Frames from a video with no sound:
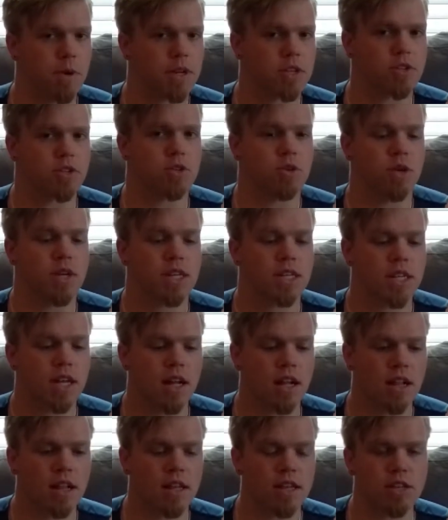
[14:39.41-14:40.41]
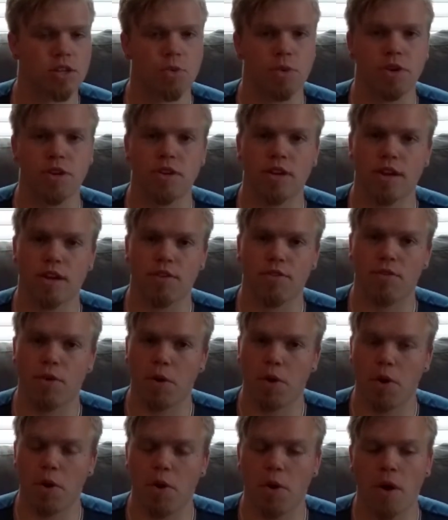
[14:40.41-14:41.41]
Pixel 2 XL is when you take a
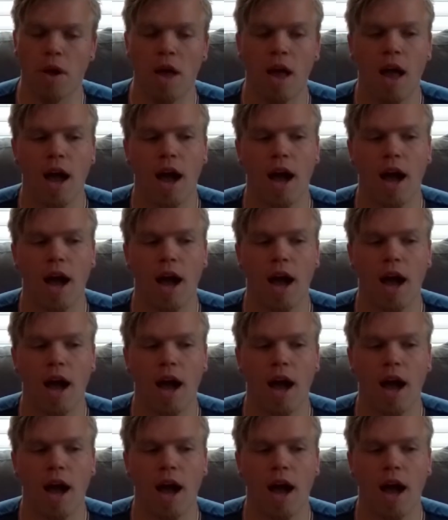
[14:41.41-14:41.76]
photo,